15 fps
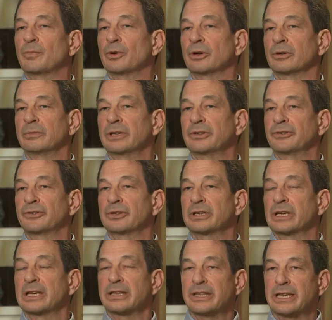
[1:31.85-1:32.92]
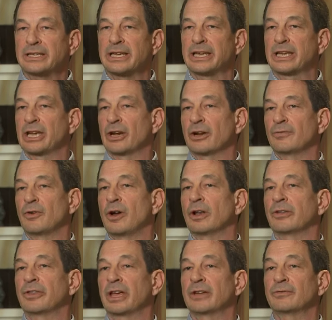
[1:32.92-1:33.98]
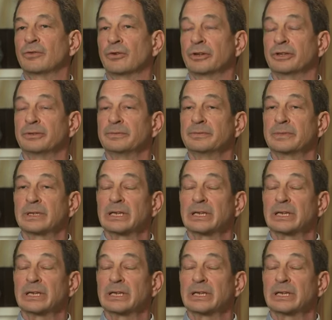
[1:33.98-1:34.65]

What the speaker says: permits. They take care of all of that for you.